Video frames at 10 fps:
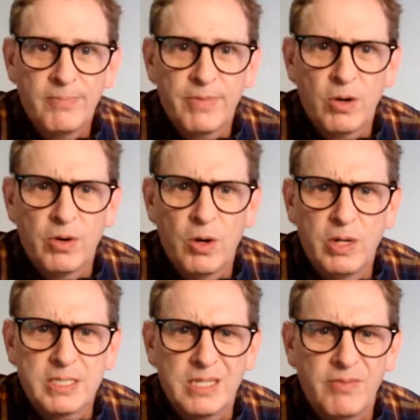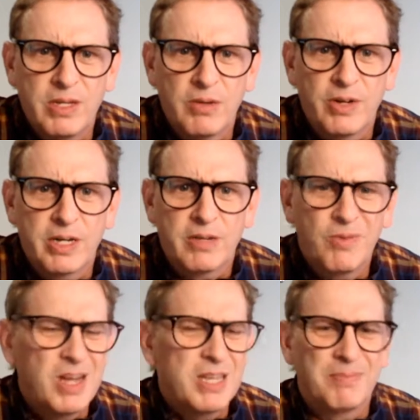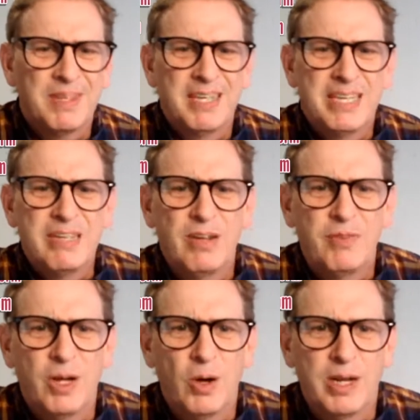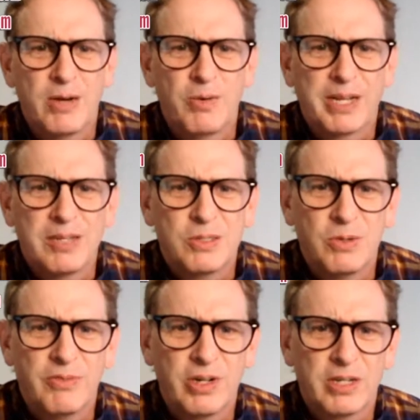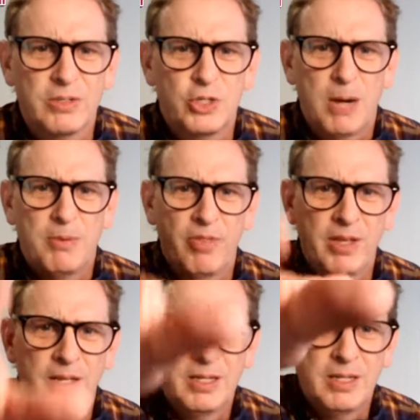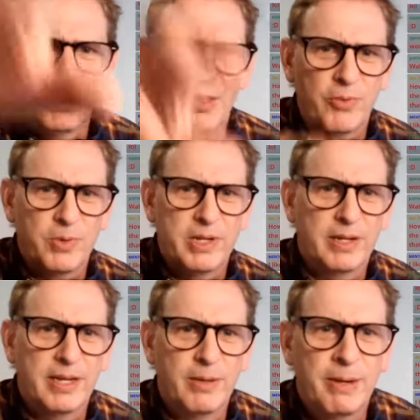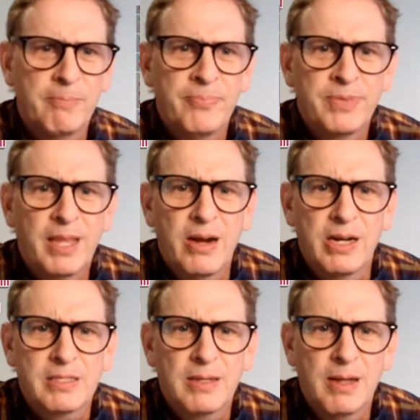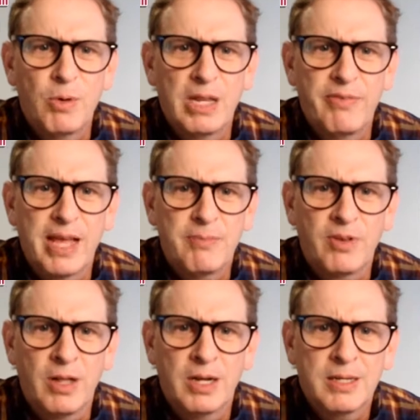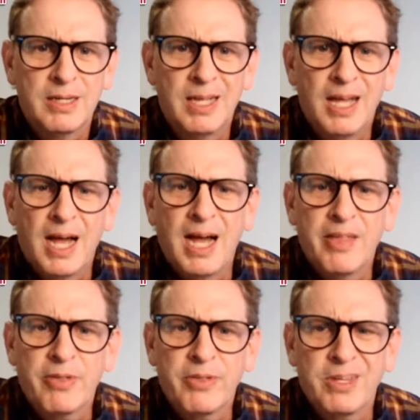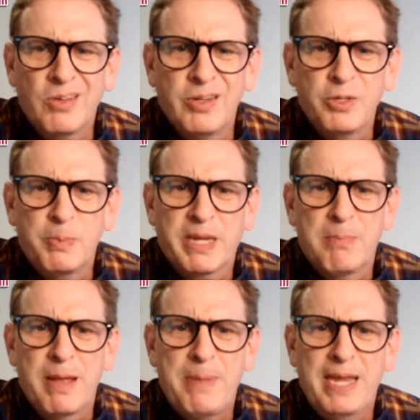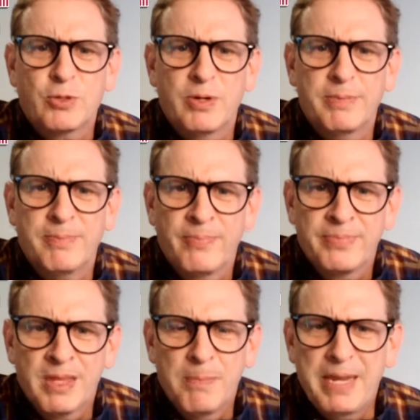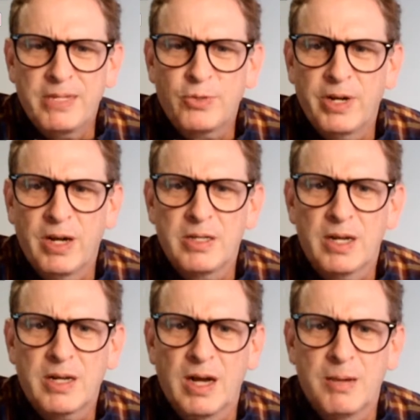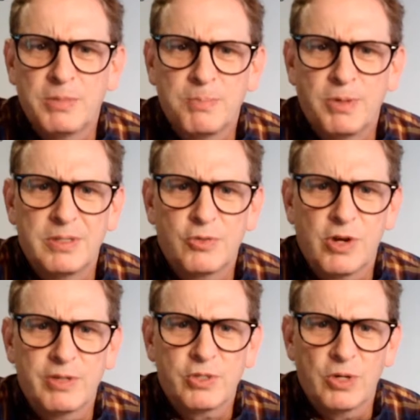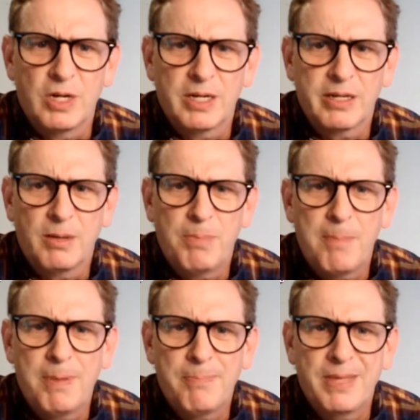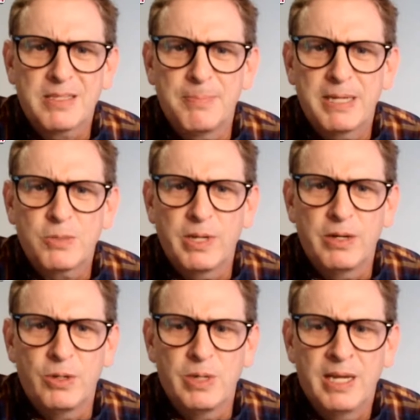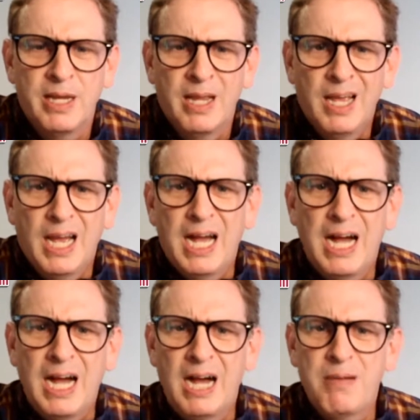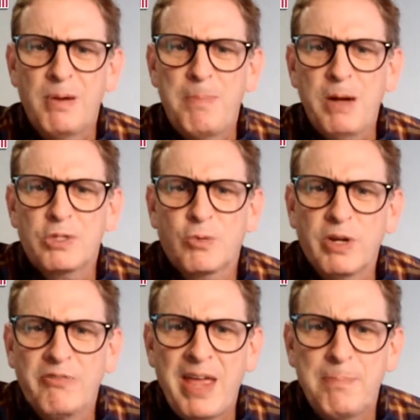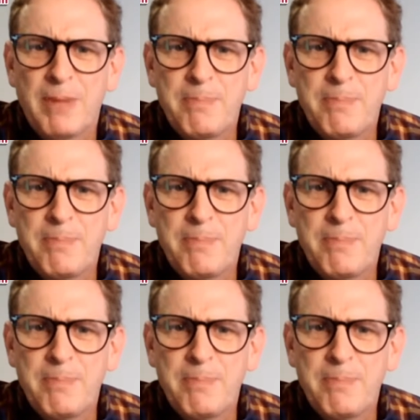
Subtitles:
If you don't know SCTV, you're very... even if you know it, I don't think the guy's doing a very good job of the the 3 anyway. There it is. I won't leave it up for long. The other thing you can do is become my patron. Patreon.com. Just put in Trevor Strong and I'll pop up. That's the best way to do it. I'm about to revamp my